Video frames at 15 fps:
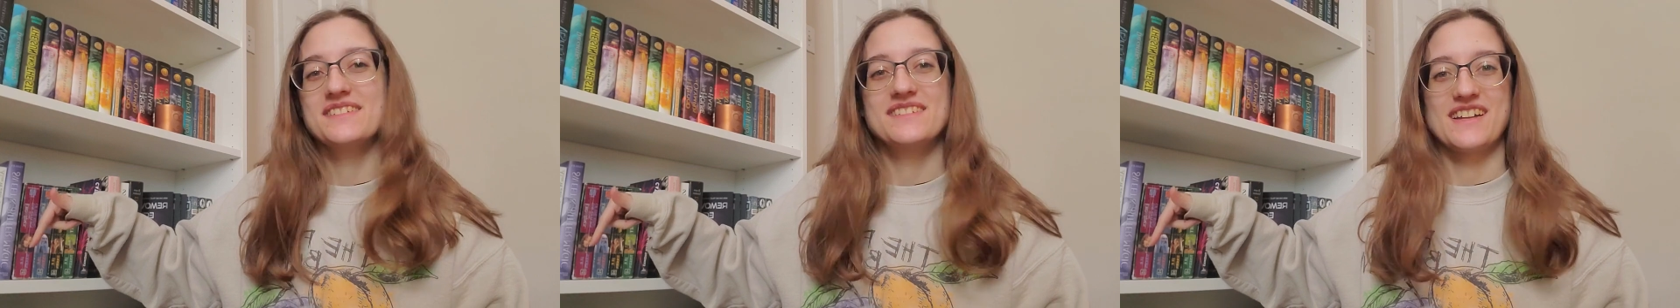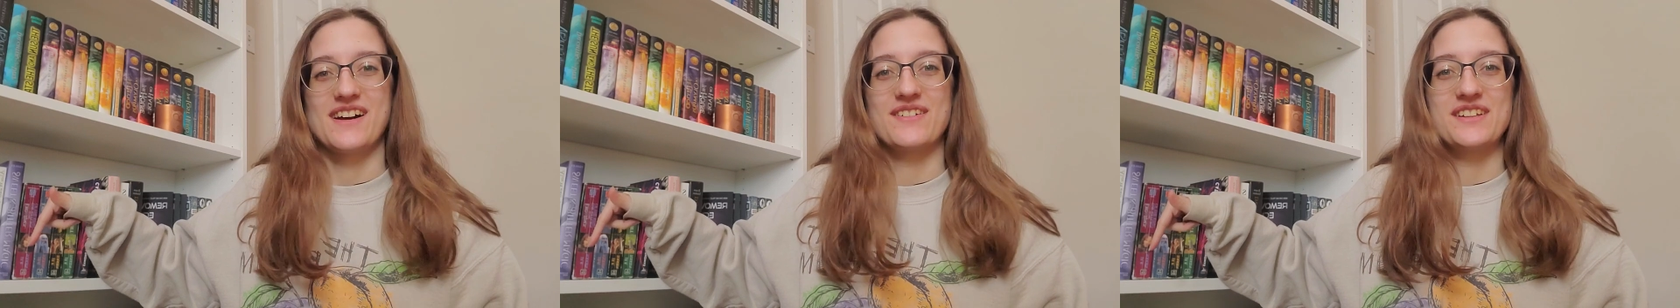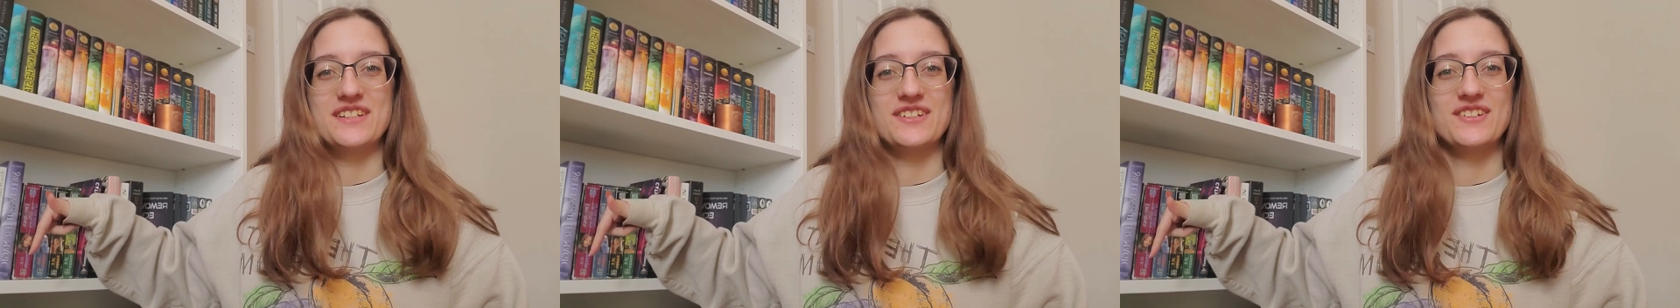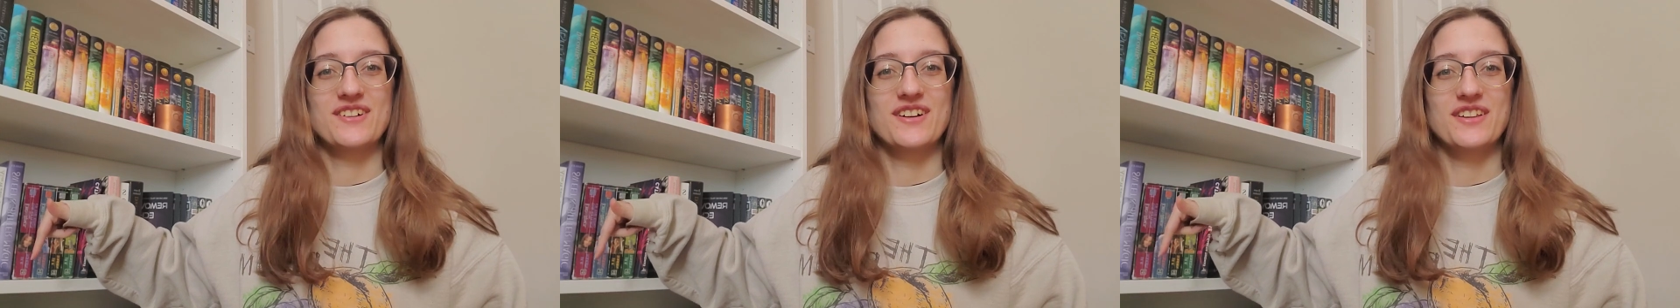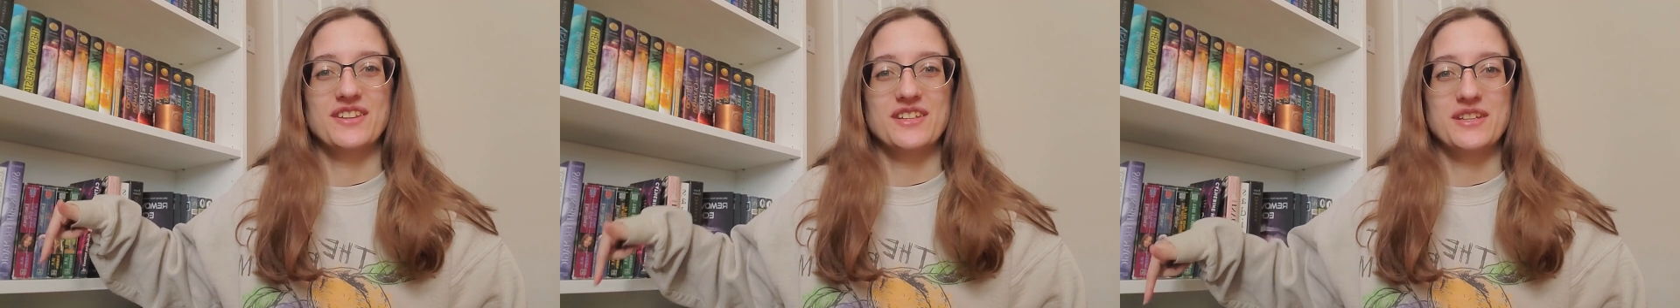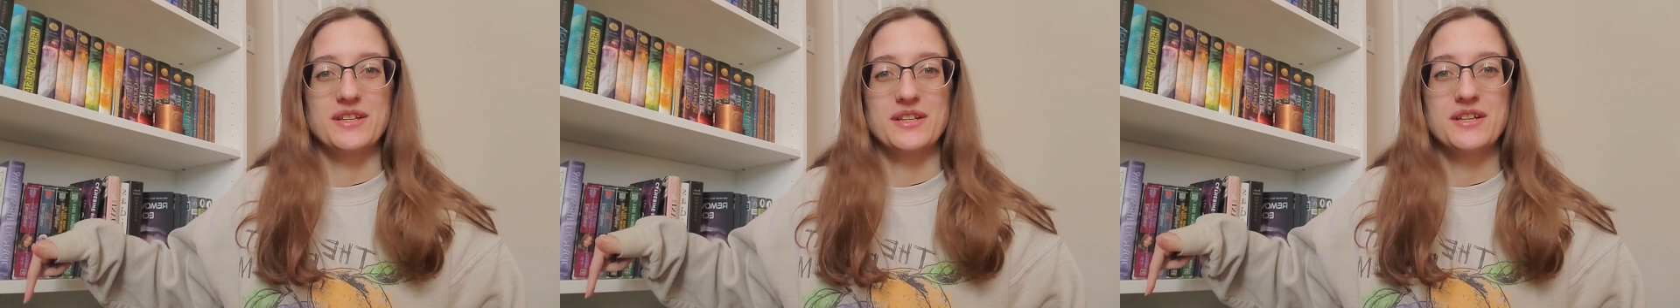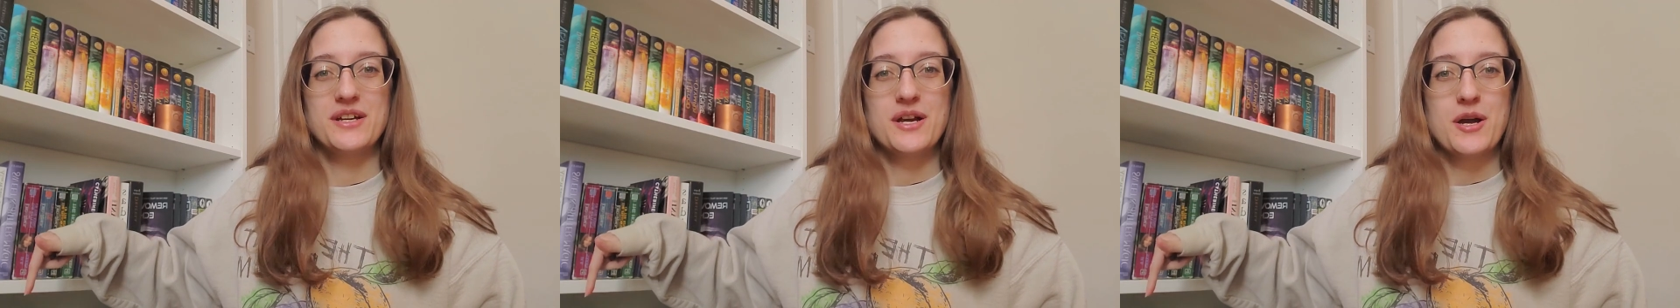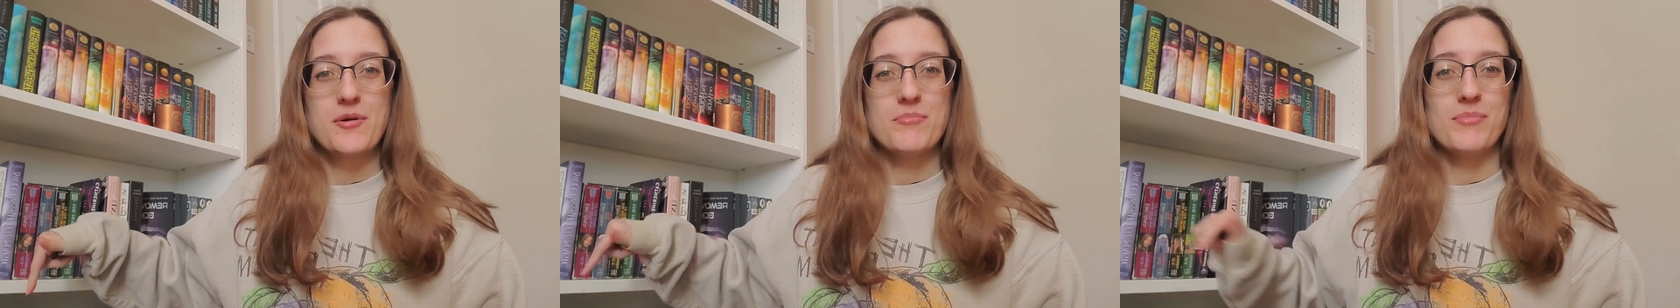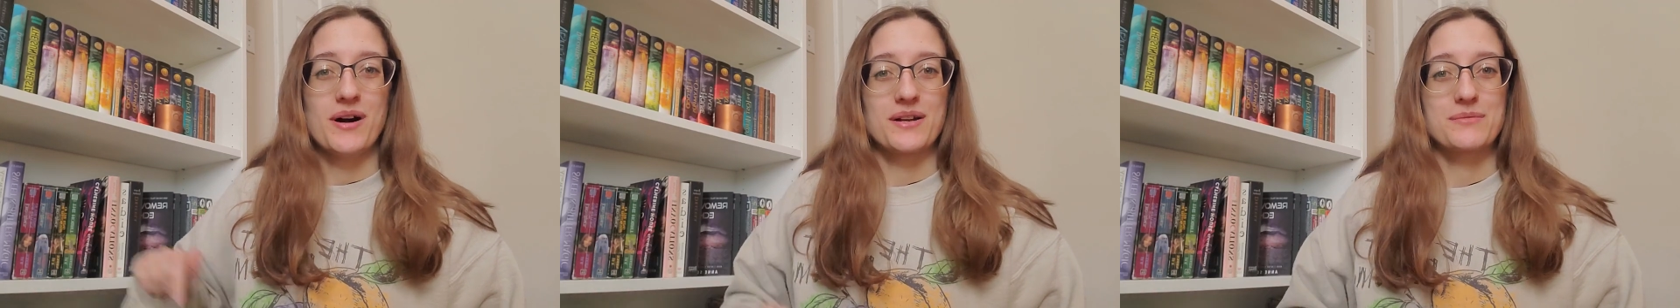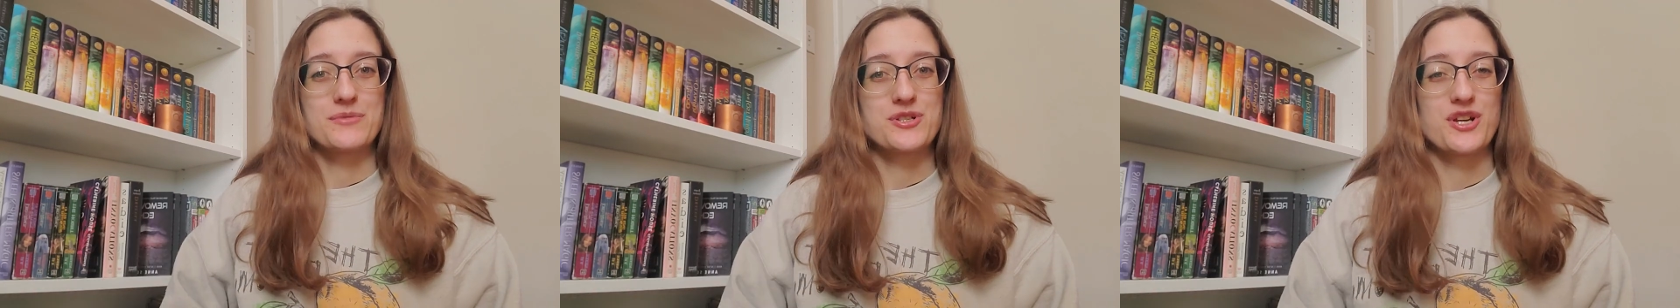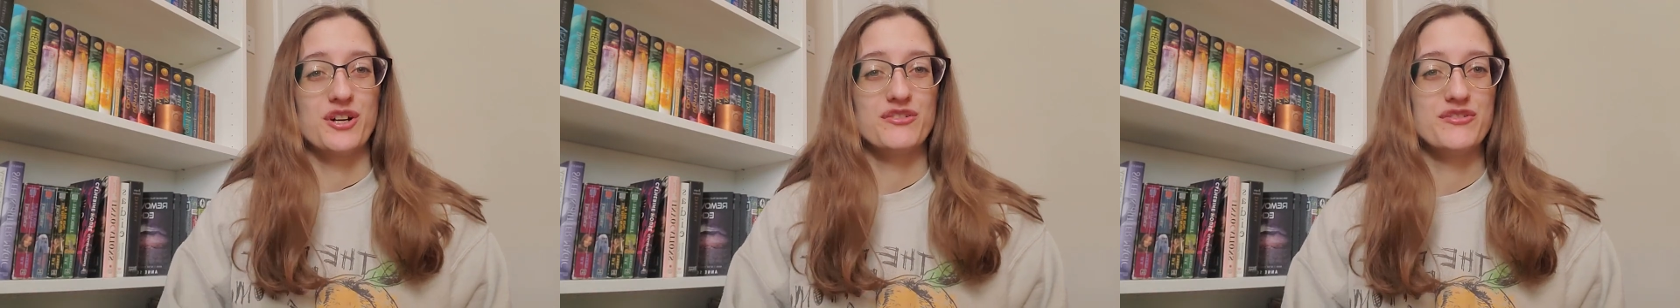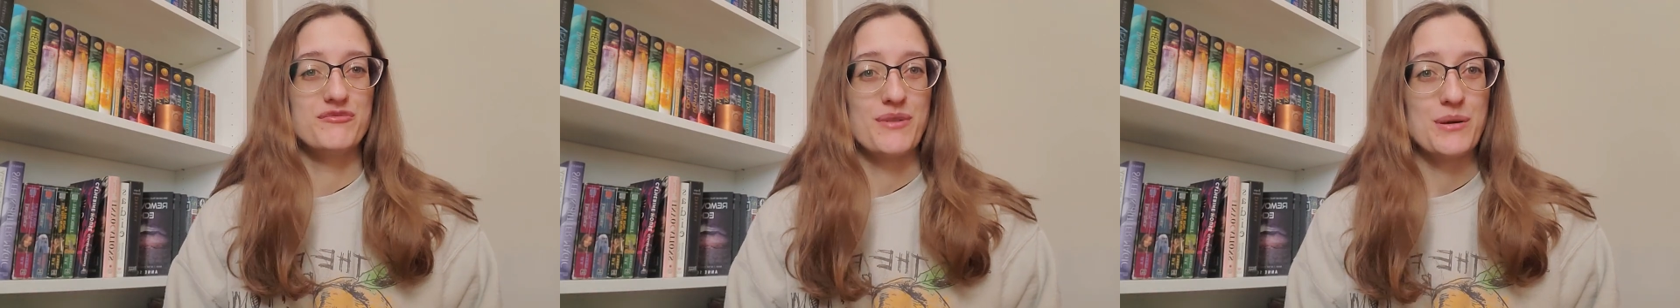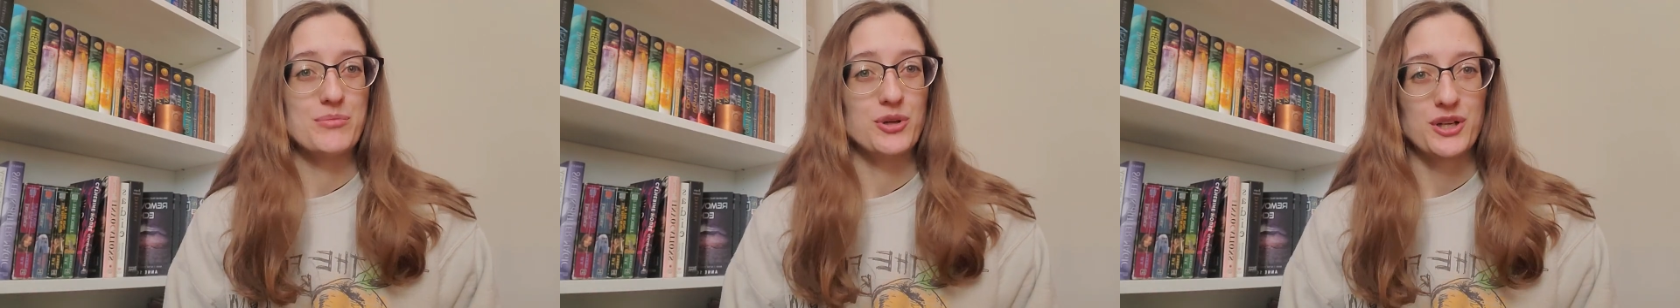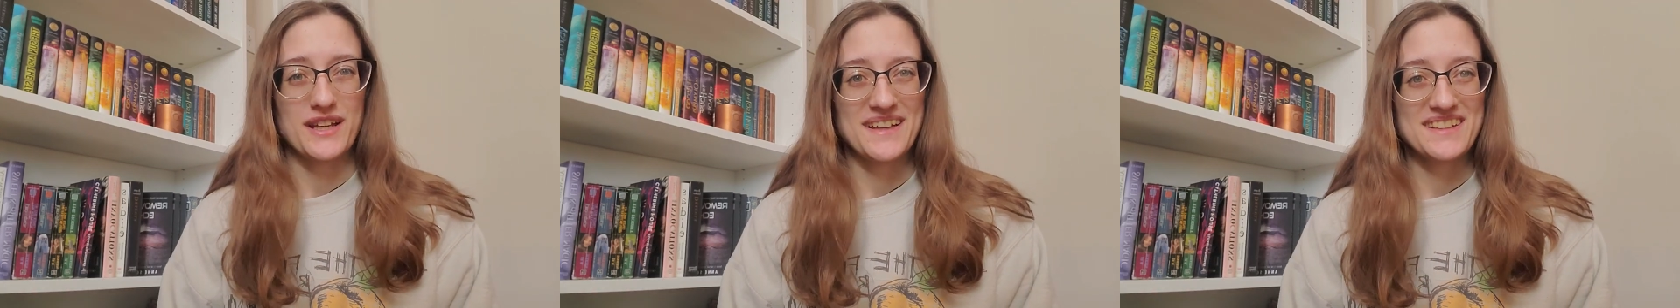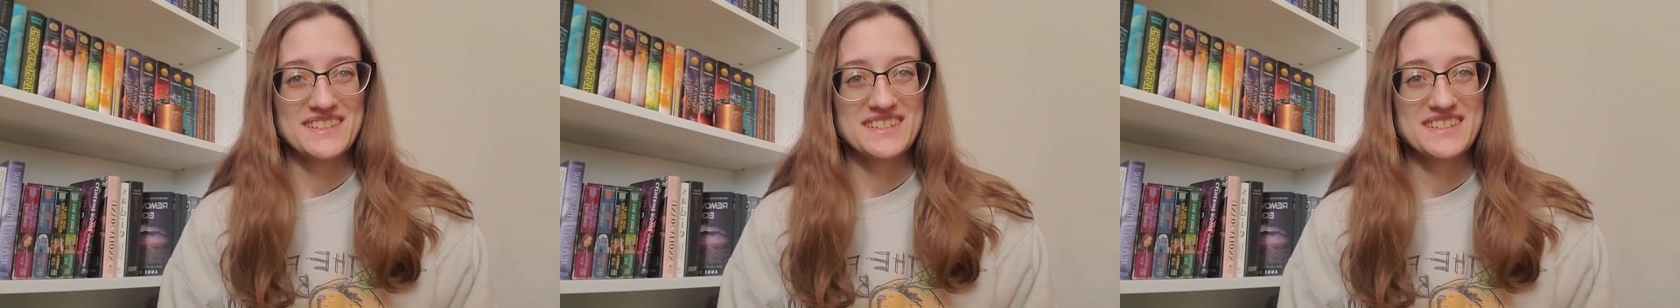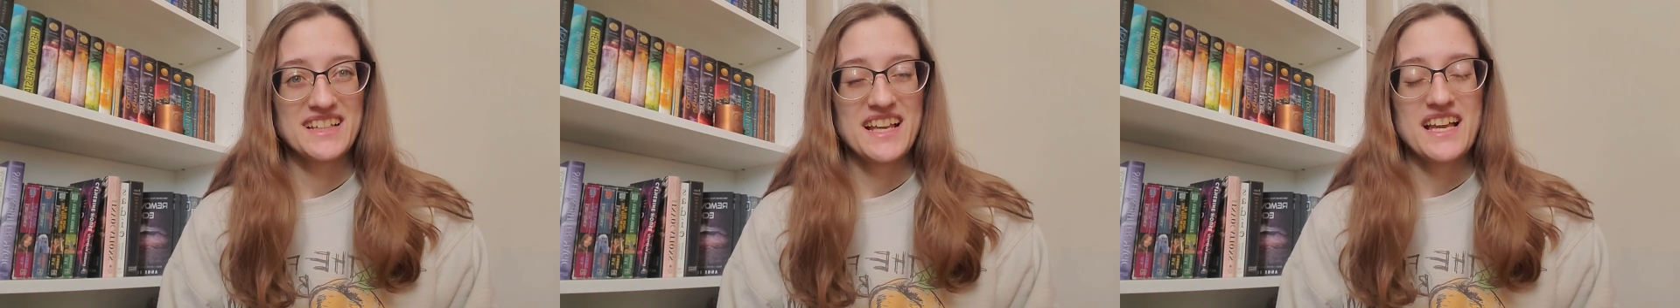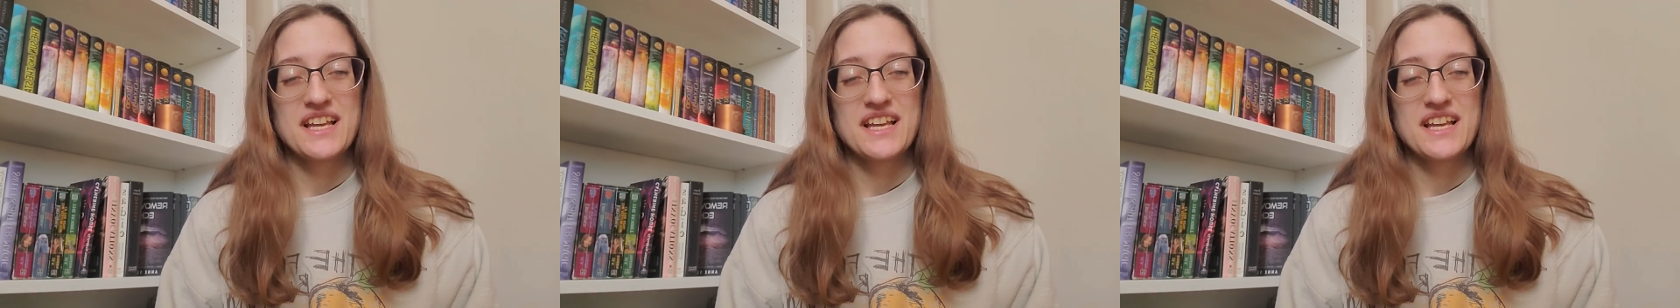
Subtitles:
down here on the bottom shelf of my bookcase,